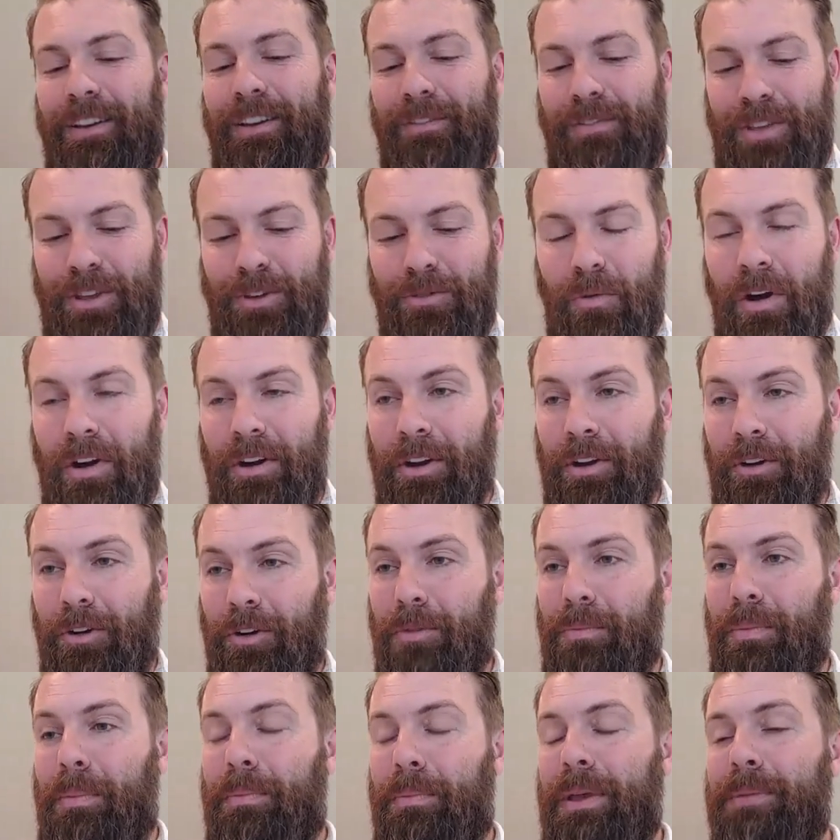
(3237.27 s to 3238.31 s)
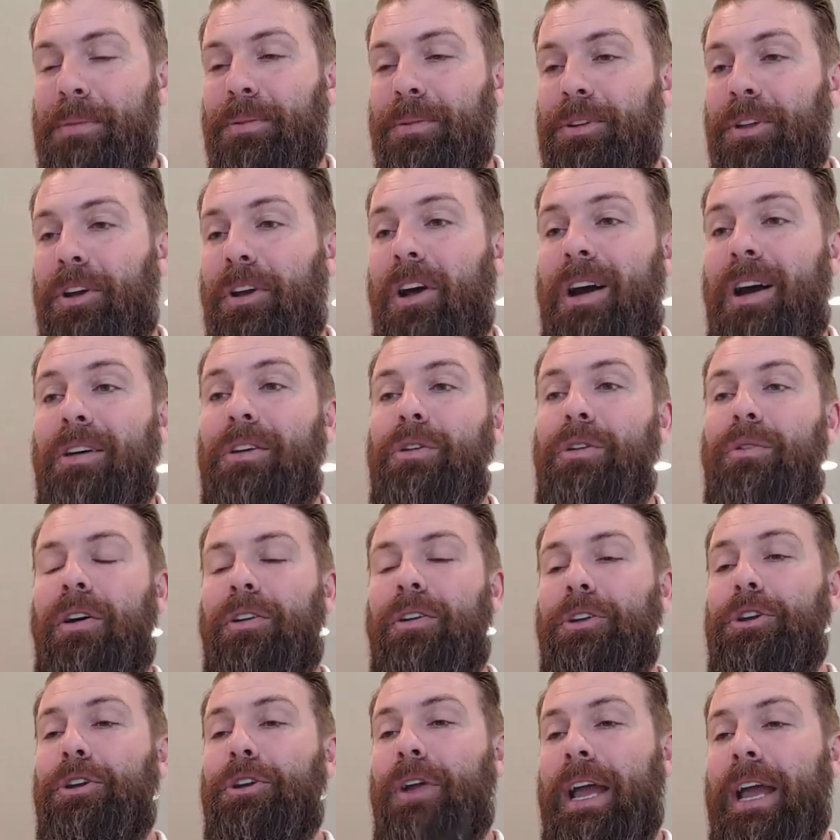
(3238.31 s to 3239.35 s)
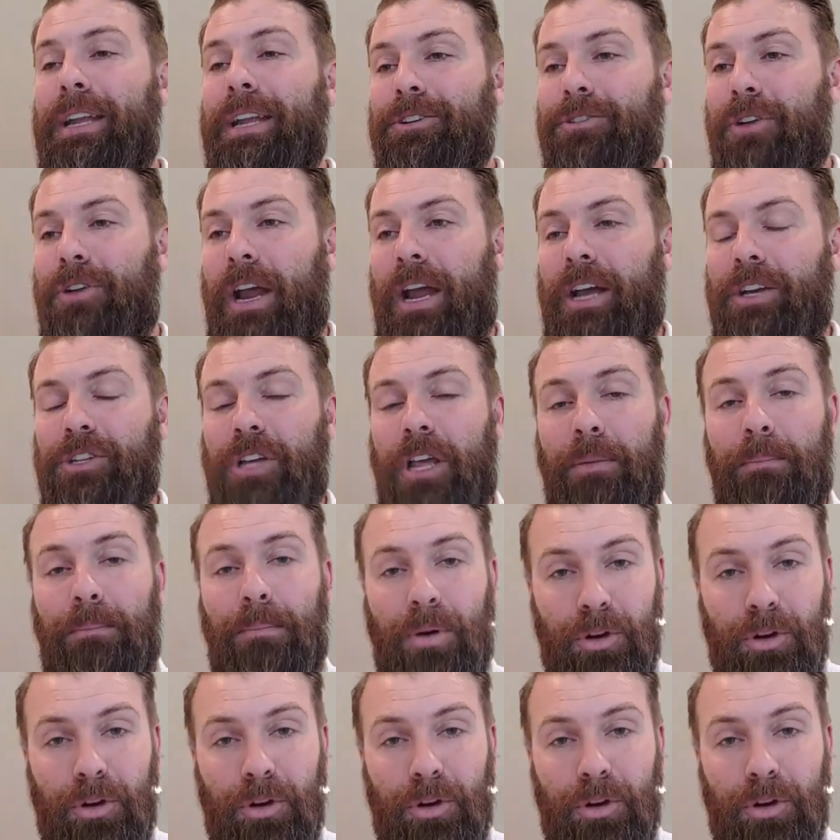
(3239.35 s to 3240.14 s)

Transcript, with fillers: if you want a group of people to call you out on your head trash and